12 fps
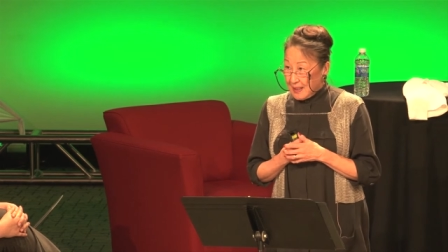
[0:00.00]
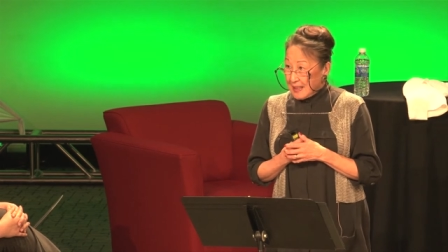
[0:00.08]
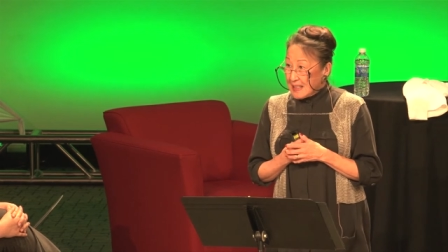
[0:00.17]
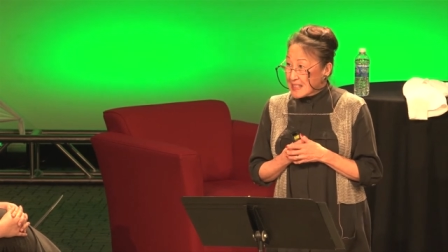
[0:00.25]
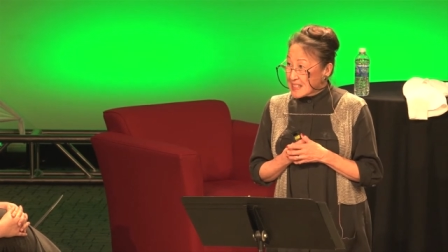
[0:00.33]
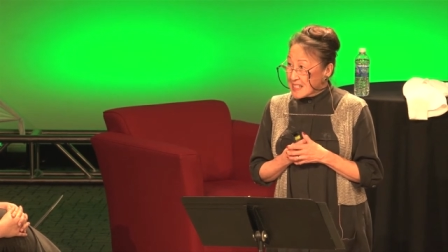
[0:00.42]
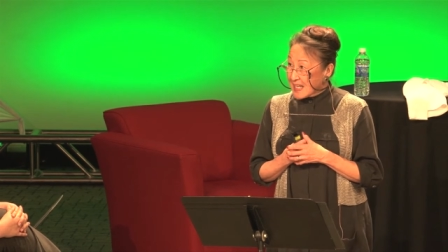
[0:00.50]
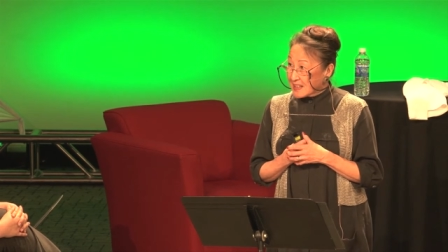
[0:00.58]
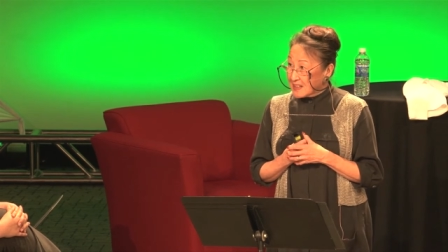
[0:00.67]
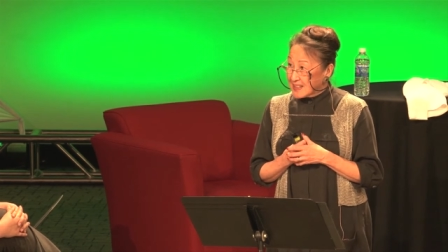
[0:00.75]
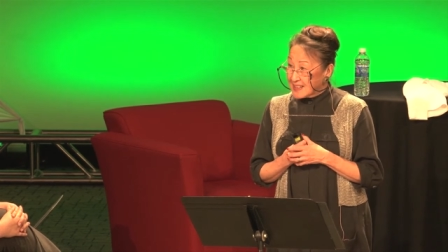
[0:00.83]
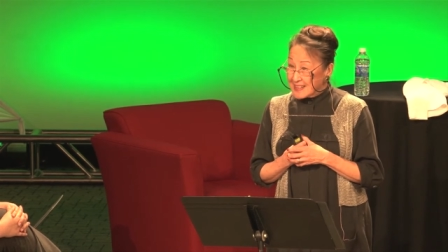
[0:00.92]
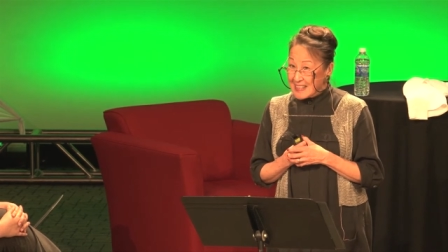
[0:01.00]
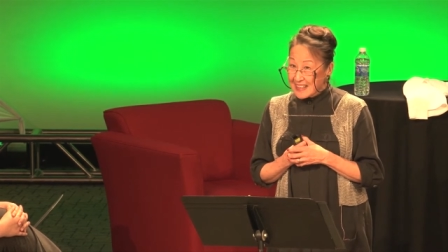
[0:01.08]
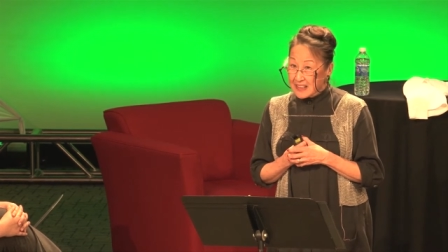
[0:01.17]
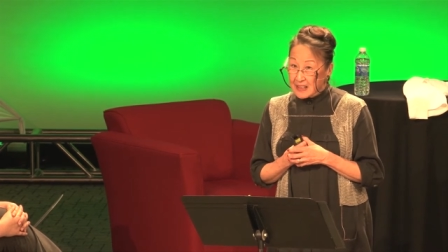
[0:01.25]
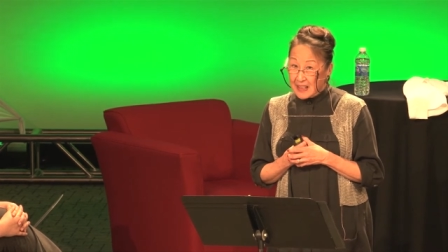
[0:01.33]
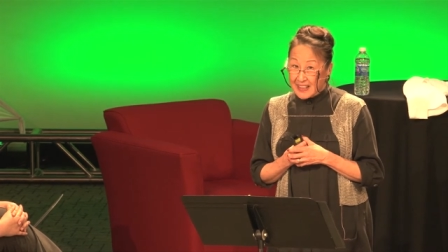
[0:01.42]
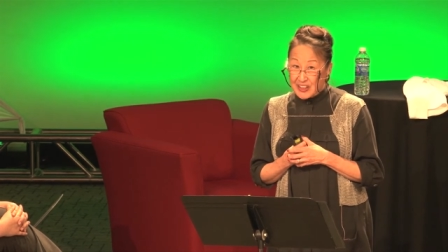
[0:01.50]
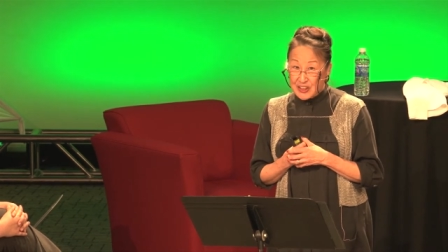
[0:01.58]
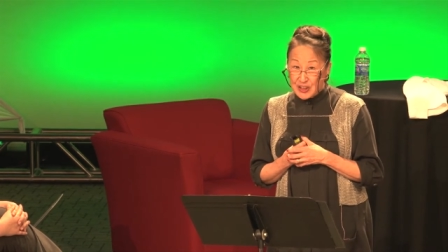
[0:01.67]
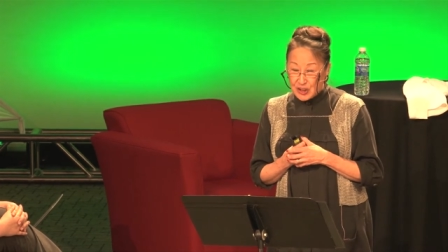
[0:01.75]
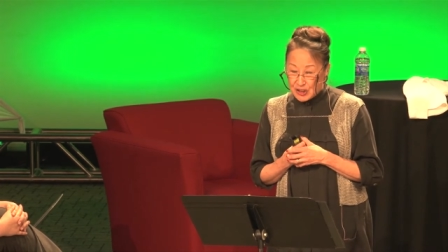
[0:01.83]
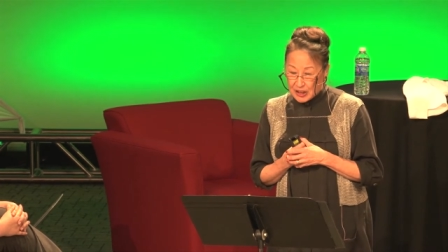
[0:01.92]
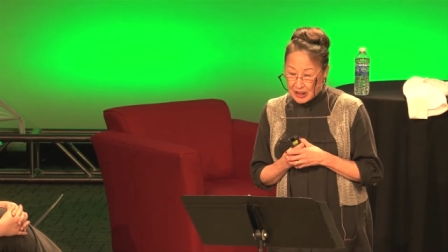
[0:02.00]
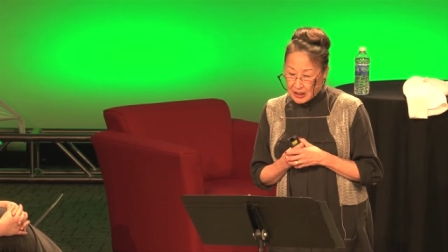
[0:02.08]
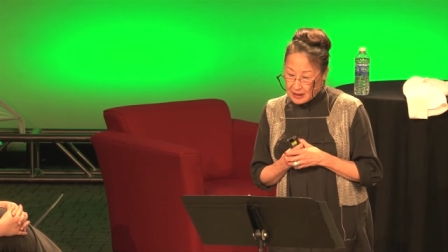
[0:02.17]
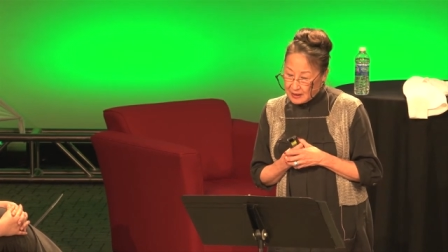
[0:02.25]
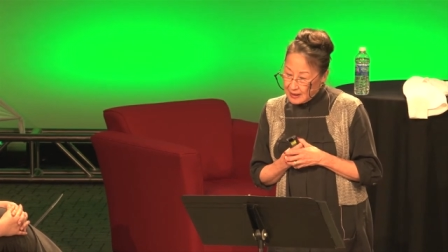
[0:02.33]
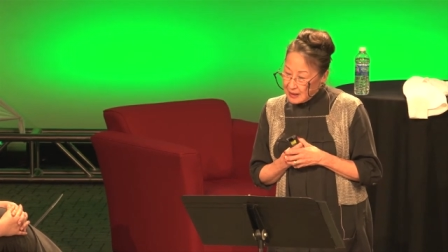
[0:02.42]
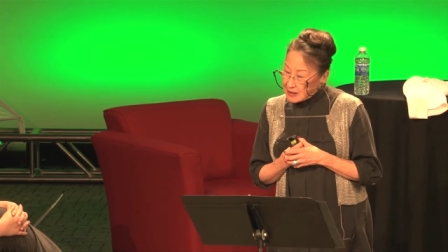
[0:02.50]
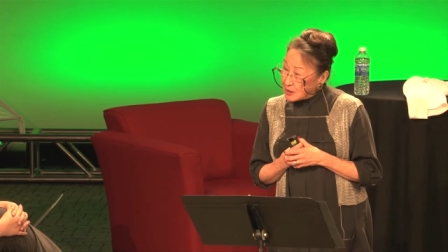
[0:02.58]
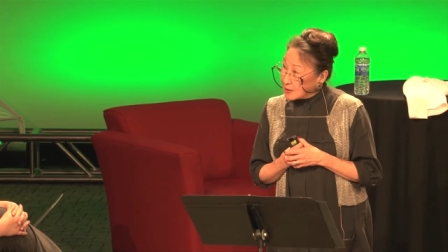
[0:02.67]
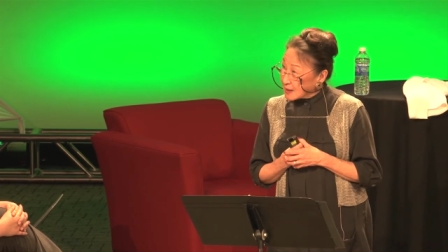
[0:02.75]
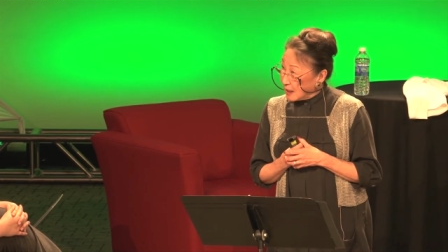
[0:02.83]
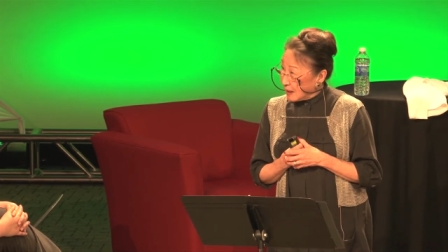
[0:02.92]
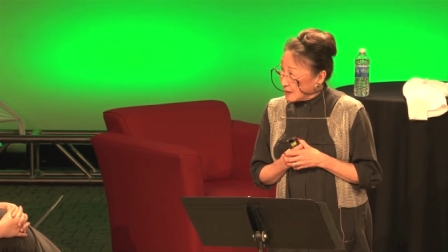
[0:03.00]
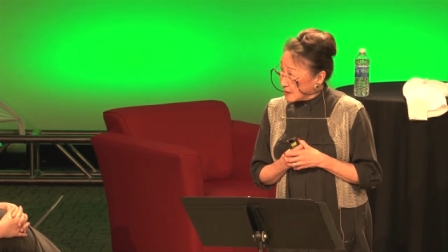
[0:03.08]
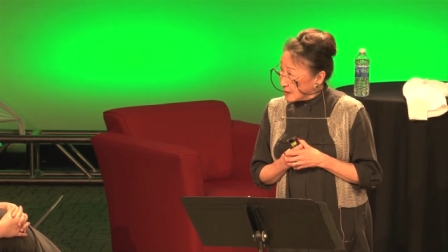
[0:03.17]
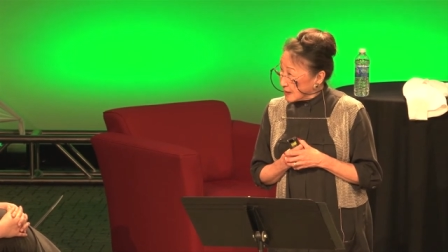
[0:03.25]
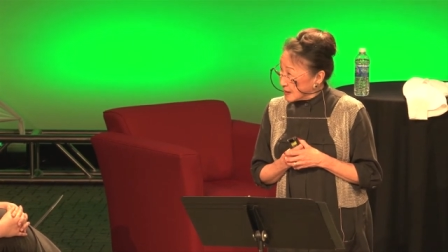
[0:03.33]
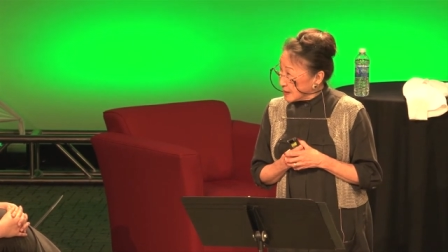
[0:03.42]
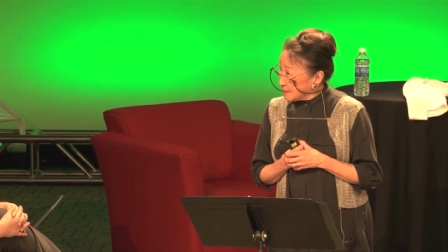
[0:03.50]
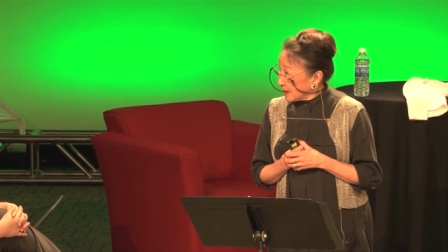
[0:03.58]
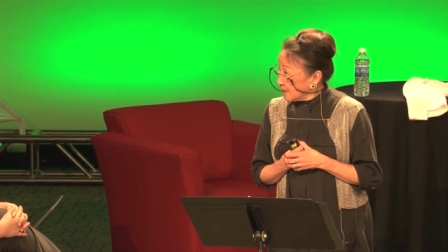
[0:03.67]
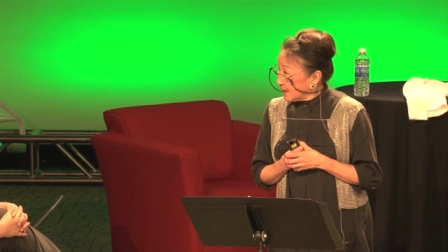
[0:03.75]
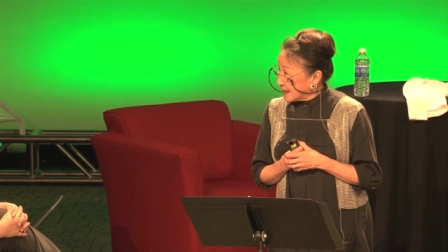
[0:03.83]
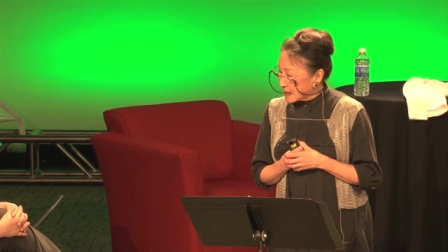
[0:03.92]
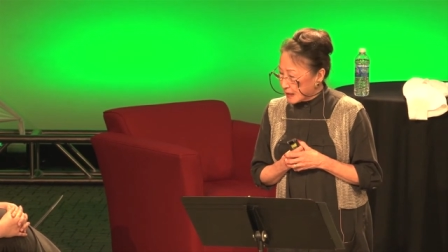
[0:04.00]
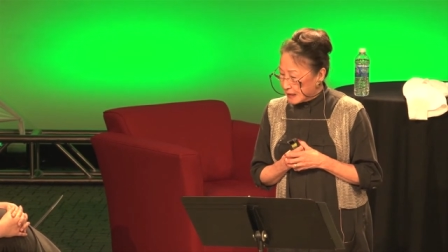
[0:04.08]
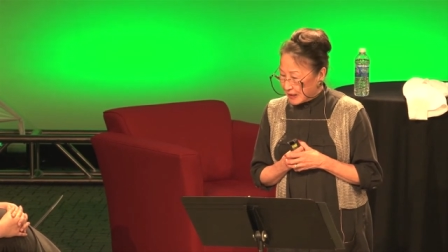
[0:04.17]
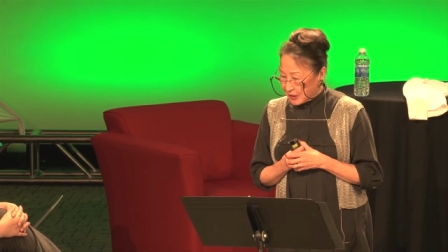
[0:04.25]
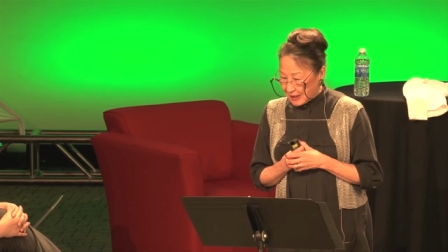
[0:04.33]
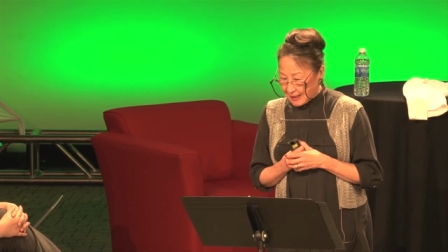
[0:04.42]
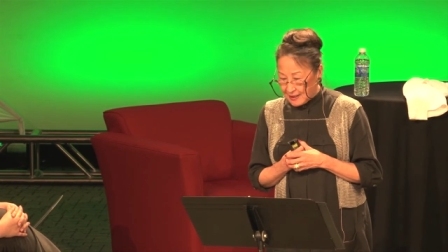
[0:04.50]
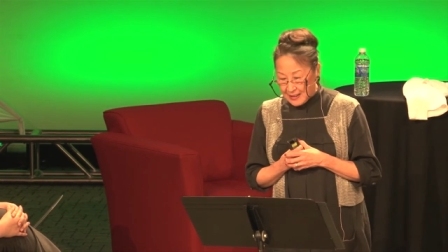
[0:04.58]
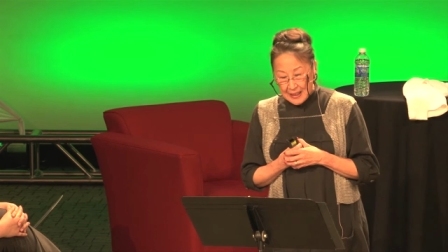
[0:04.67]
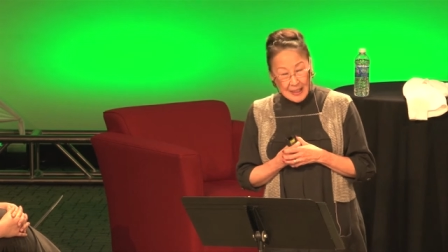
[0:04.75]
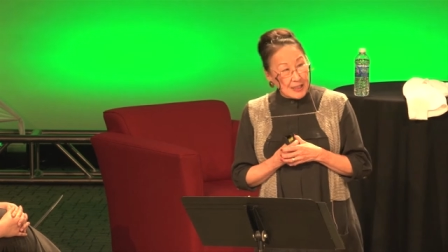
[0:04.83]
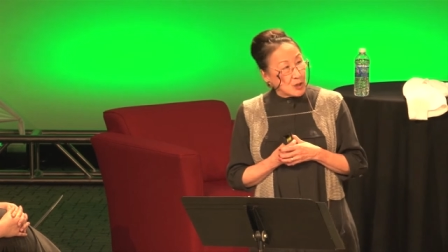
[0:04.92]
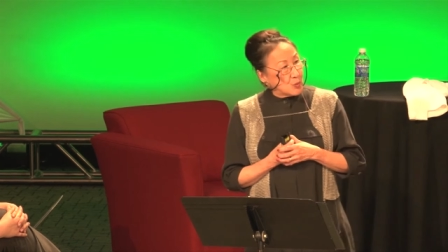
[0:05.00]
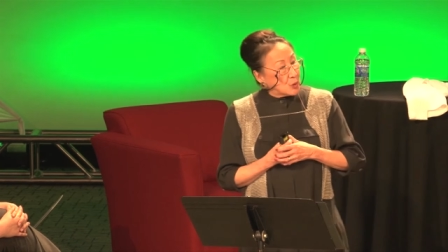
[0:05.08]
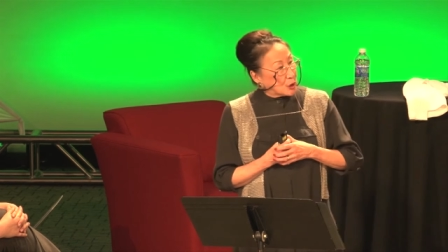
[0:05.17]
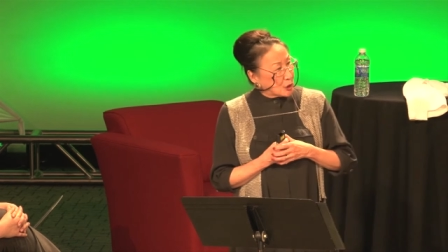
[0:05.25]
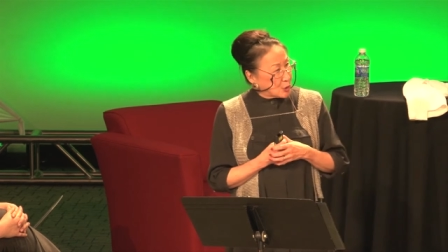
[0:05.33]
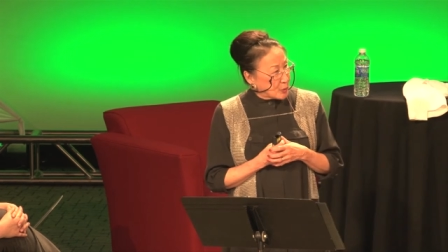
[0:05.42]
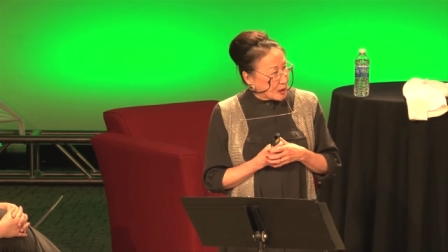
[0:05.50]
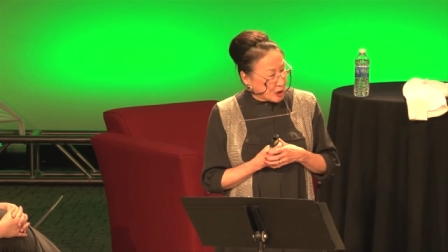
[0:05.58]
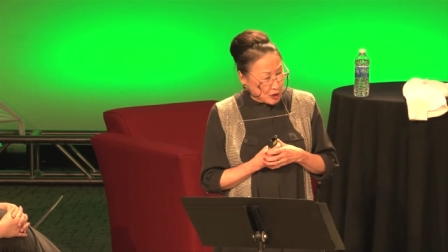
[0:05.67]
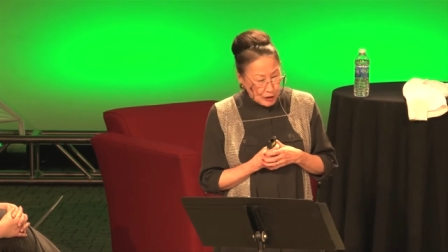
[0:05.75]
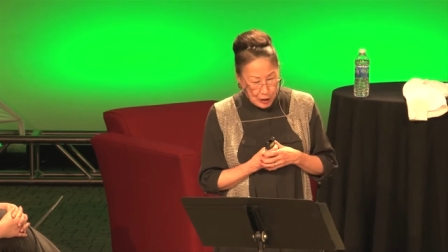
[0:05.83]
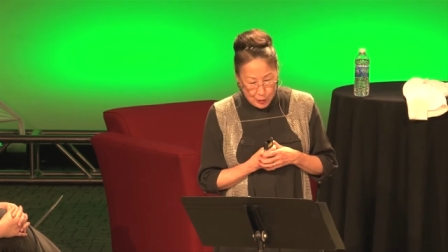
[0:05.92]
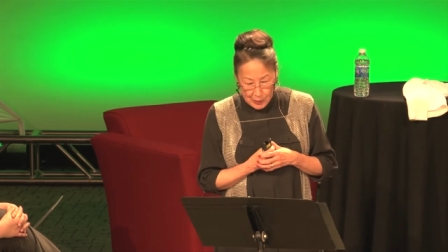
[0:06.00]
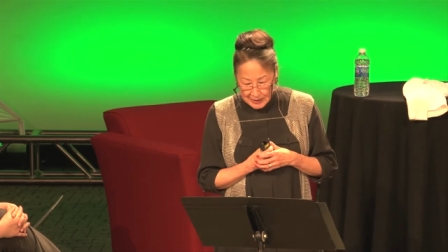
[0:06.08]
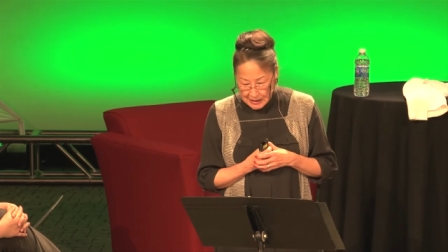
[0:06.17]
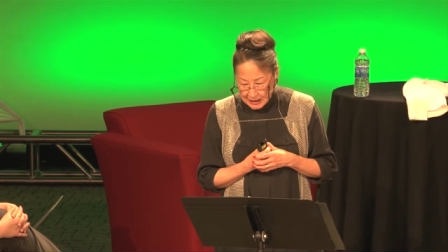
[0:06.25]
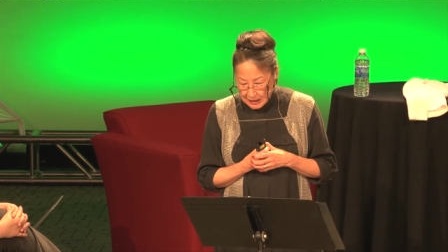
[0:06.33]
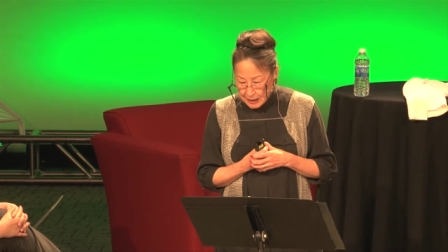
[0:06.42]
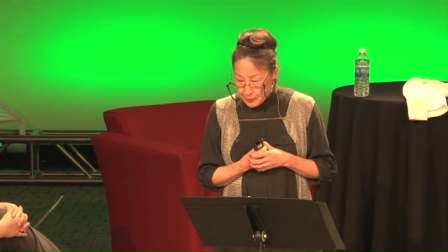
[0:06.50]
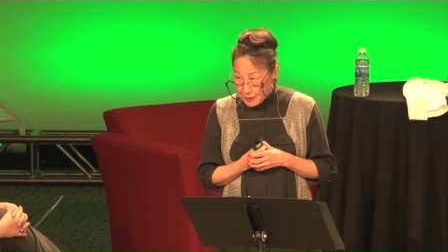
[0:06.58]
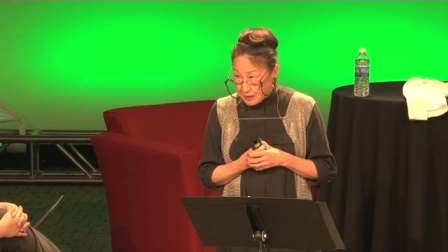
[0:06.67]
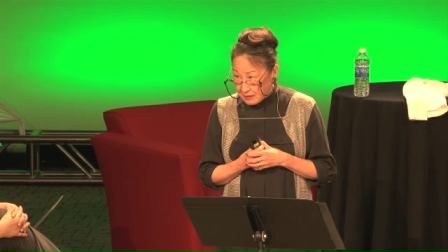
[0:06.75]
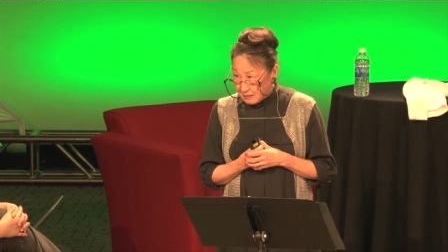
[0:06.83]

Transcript: His neck extended like a turtle, so his eyes could see my face clearly. His words were slow and deliberate.